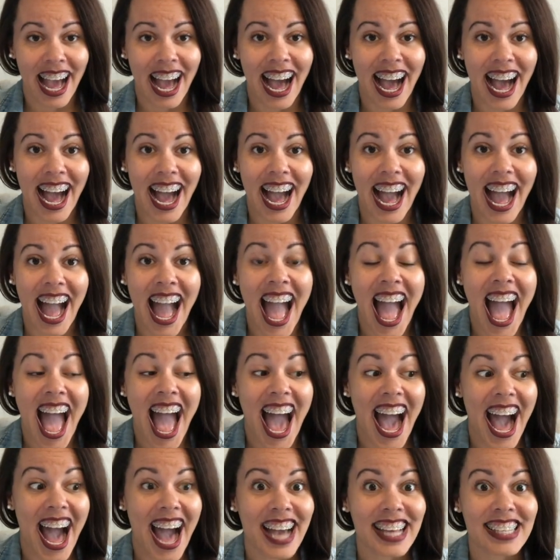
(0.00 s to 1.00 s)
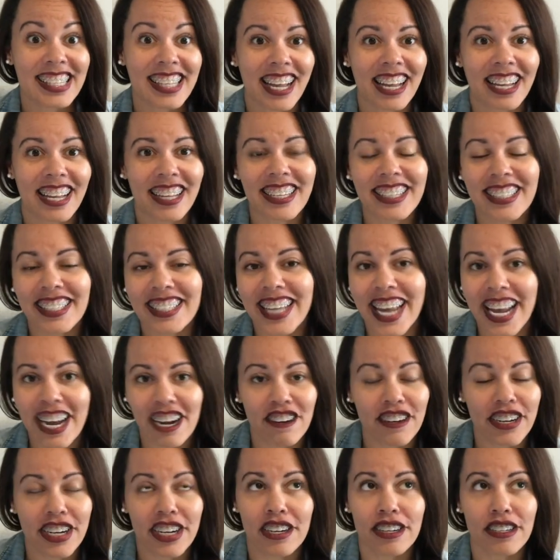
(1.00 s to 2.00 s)
has
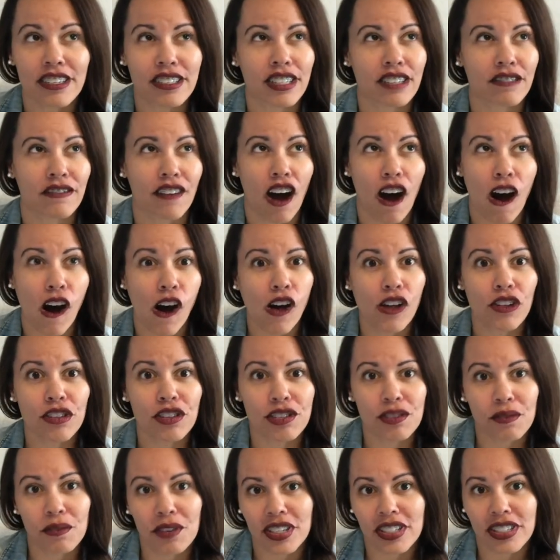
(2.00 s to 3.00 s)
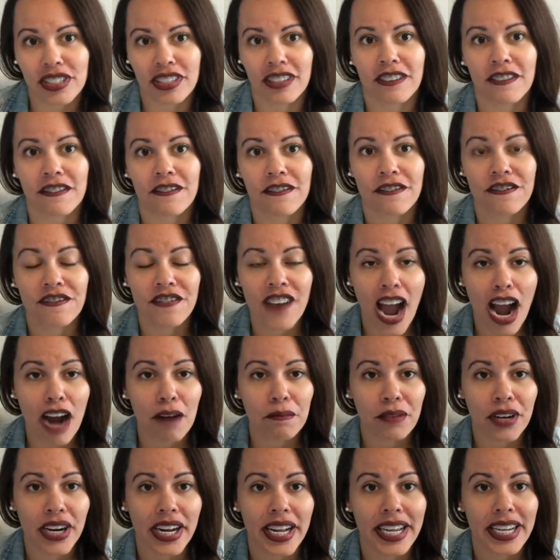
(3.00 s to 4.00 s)
carriers of all sorts of
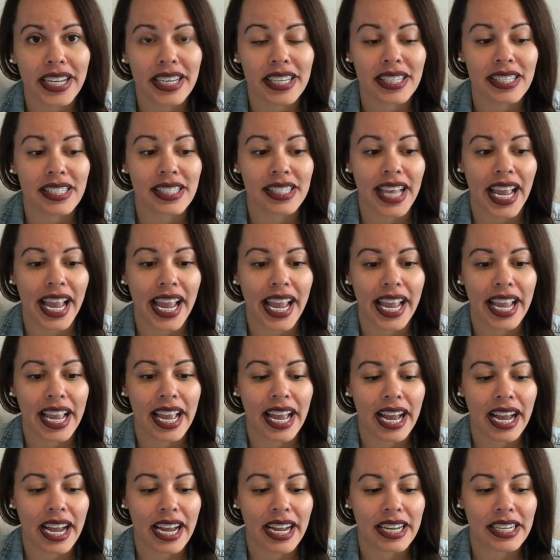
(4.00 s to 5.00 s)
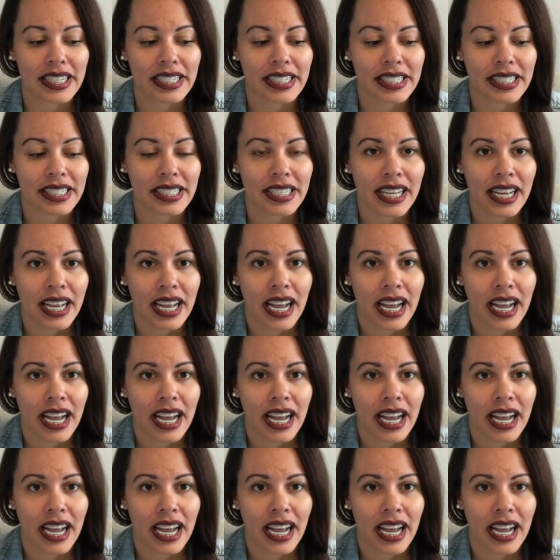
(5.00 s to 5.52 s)
fabrics and